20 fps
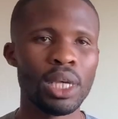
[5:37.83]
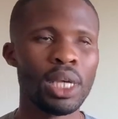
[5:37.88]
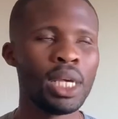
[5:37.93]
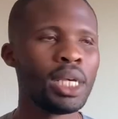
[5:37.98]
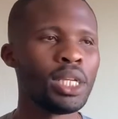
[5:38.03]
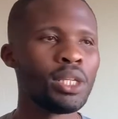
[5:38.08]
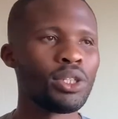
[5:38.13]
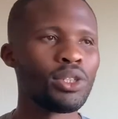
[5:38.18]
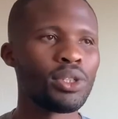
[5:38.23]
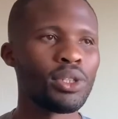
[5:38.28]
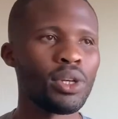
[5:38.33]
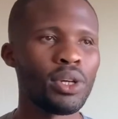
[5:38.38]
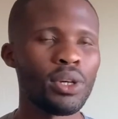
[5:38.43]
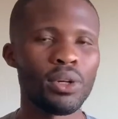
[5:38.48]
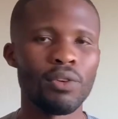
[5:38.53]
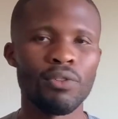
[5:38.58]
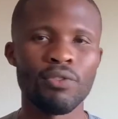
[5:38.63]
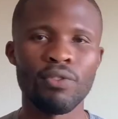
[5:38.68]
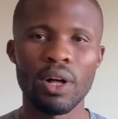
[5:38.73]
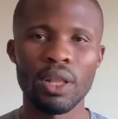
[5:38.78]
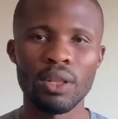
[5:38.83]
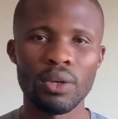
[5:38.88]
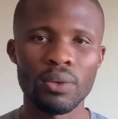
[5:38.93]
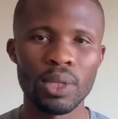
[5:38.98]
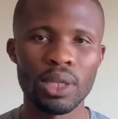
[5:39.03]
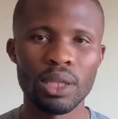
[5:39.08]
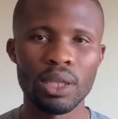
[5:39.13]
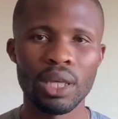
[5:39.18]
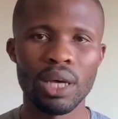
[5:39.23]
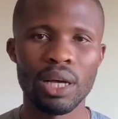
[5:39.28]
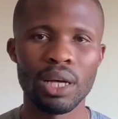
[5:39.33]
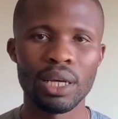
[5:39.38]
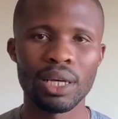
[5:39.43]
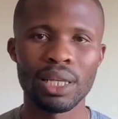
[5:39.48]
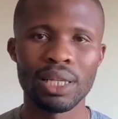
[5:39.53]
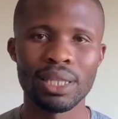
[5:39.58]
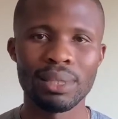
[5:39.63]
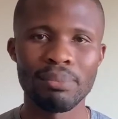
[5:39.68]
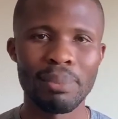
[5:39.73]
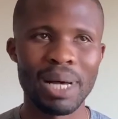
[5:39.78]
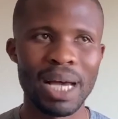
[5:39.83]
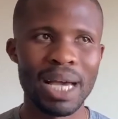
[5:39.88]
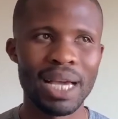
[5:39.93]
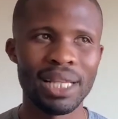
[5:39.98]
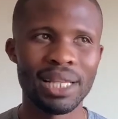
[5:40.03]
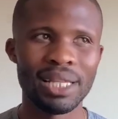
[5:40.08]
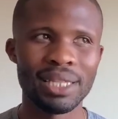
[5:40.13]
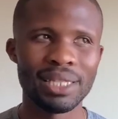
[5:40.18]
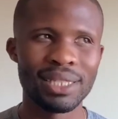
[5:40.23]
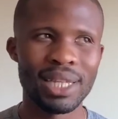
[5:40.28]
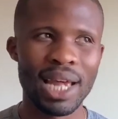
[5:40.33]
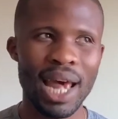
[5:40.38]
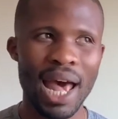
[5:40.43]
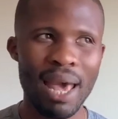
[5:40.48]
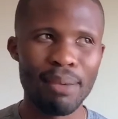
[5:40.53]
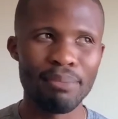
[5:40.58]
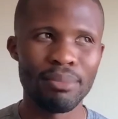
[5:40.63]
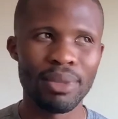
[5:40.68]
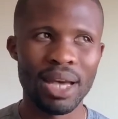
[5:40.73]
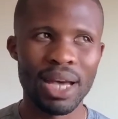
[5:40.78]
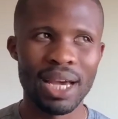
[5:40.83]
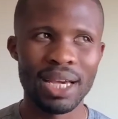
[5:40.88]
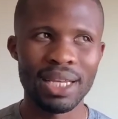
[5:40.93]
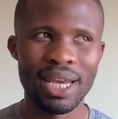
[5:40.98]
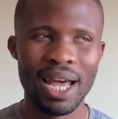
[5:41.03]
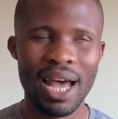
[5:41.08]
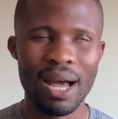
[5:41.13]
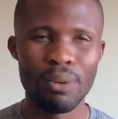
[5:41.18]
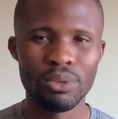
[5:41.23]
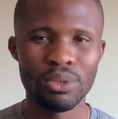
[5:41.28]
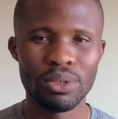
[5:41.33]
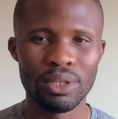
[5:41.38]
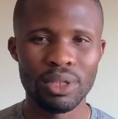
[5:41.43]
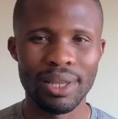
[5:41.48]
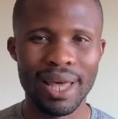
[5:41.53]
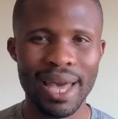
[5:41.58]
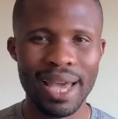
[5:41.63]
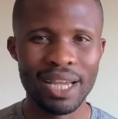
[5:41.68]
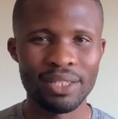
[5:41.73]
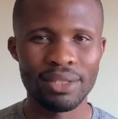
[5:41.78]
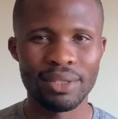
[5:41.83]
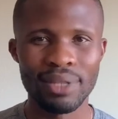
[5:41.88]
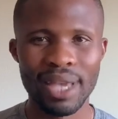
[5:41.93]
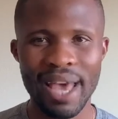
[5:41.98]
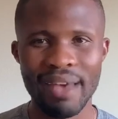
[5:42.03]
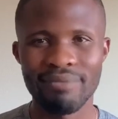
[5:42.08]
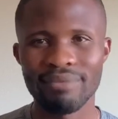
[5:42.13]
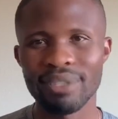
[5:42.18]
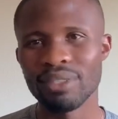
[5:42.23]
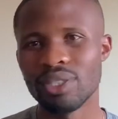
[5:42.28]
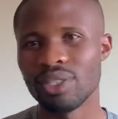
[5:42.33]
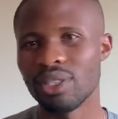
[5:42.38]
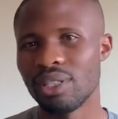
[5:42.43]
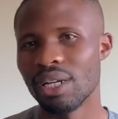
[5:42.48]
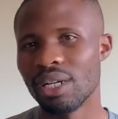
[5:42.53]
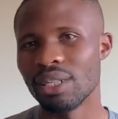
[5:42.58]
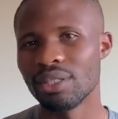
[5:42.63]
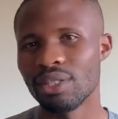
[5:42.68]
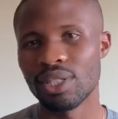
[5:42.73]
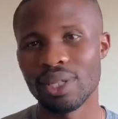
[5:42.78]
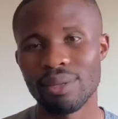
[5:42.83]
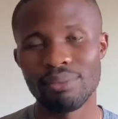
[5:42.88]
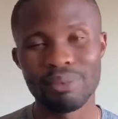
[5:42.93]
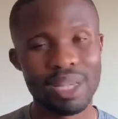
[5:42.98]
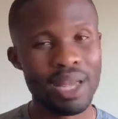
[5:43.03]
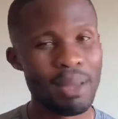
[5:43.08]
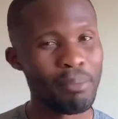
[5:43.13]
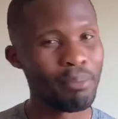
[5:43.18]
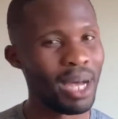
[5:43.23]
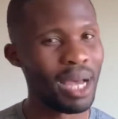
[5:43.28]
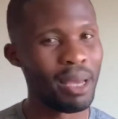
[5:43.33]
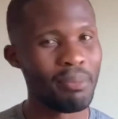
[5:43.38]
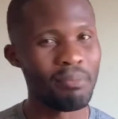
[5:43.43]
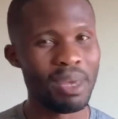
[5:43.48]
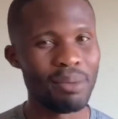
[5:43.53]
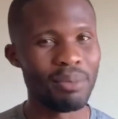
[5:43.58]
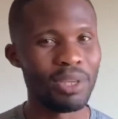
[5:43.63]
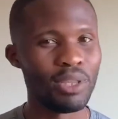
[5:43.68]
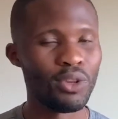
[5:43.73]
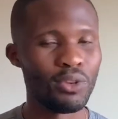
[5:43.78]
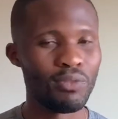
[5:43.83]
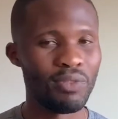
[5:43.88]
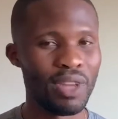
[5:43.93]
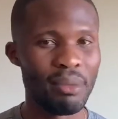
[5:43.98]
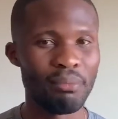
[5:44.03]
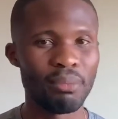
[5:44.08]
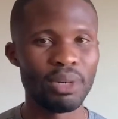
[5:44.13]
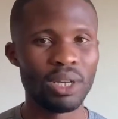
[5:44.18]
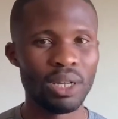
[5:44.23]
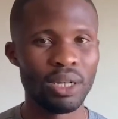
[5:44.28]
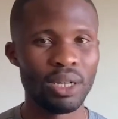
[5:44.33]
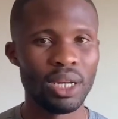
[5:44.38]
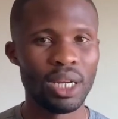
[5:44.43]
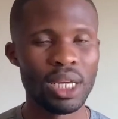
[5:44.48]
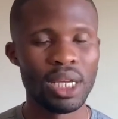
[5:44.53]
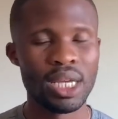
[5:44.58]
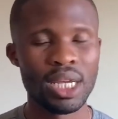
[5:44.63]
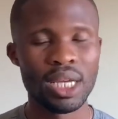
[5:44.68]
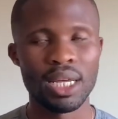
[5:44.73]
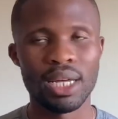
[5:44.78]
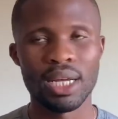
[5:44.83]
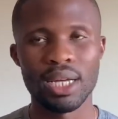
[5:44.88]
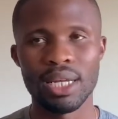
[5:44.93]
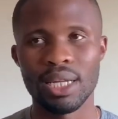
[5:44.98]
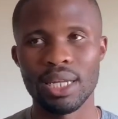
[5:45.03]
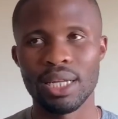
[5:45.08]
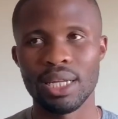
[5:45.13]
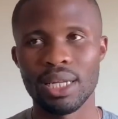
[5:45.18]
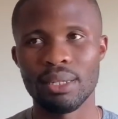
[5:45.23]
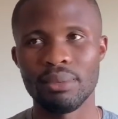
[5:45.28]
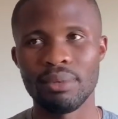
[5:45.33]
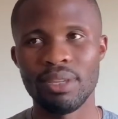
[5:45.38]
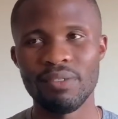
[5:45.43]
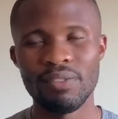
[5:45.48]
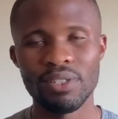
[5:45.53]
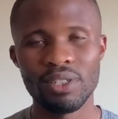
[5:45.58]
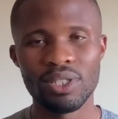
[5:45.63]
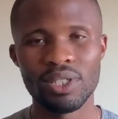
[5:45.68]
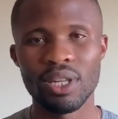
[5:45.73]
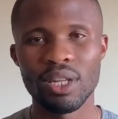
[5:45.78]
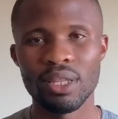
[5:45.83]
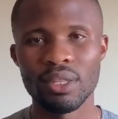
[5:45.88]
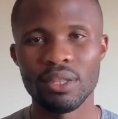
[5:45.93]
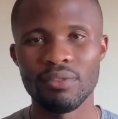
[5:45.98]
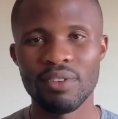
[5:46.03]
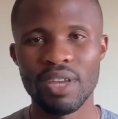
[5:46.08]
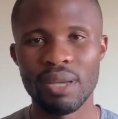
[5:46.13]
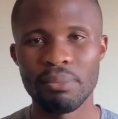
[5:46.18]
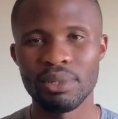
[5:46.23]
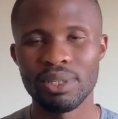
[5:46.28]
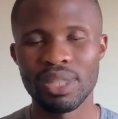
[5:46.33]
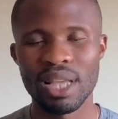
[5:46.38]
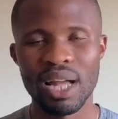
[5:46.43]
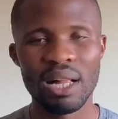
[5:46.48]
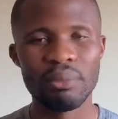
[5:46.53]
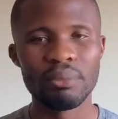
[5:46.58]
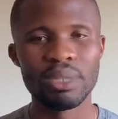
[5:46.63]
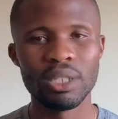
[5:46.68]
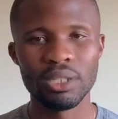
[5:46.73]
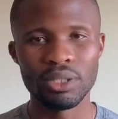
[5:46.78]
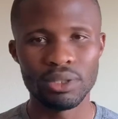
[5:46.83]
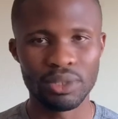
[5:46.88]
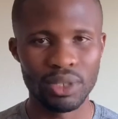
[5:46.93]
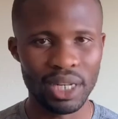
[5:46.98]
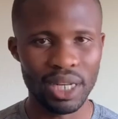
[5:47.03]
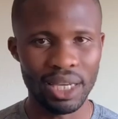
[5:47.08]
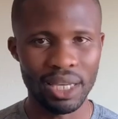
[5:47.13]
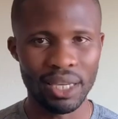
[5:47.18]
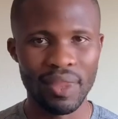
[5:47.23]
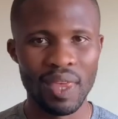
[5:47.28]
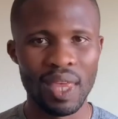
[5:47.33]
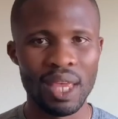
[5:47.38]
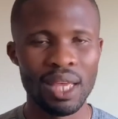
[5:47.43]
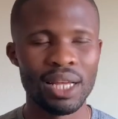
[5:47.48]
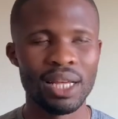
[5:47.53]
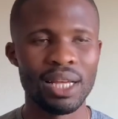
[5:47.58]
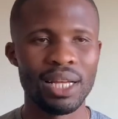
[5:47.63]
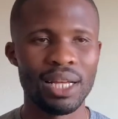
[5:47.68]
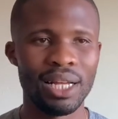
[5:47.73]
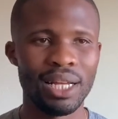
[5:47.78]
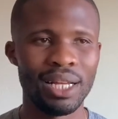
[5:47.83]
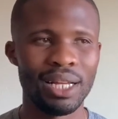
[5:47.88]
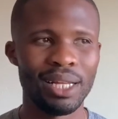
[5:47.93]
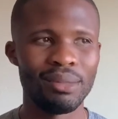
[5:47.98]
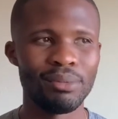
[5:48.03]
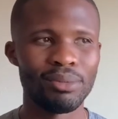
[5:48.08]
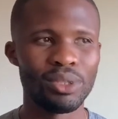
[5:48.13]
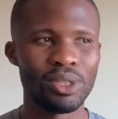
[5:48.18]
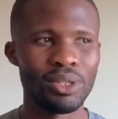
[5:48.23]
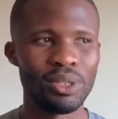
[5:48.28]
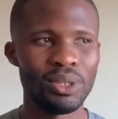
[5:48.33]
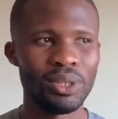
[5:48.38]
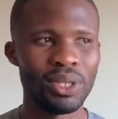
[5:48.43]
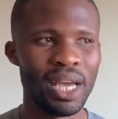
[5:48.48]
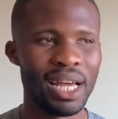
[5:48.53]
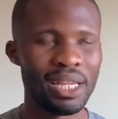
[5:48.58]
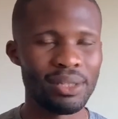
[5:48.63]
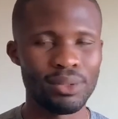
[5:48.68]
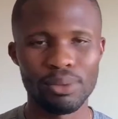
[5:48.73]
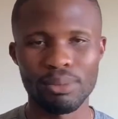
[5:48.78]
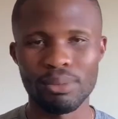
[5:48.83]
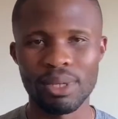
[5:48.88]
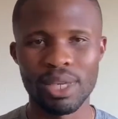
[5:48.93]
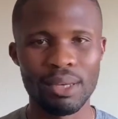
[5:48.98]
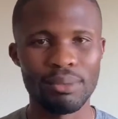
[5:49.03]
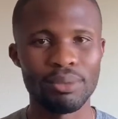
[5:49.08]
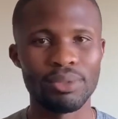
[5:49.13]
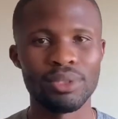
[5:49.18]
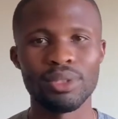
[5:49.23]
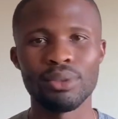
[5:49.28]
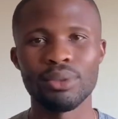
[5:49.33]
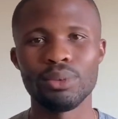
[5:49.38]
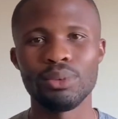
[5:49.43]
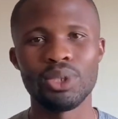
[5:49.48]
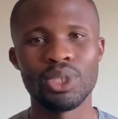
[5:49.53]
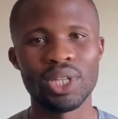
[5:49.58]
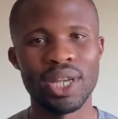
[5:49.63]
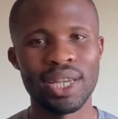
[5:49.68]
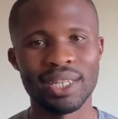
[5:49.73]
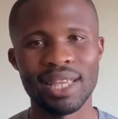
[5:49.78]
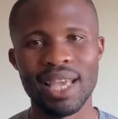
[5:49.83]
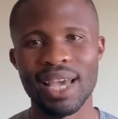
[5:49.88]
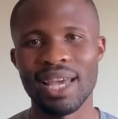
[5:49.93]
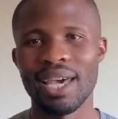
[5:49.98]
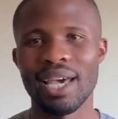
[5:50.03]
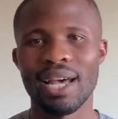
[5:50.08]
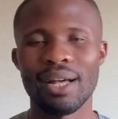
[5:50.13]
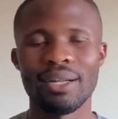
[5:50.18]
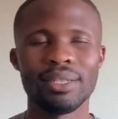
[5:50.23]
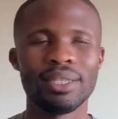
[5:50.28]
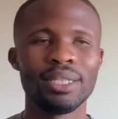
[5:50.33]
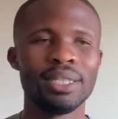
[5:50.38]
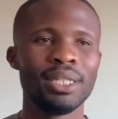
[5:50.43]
So follow along my timeline. I would like to have this done sometime by maybe November. If it's done November, that'll be great. So you guys will be able to check that out.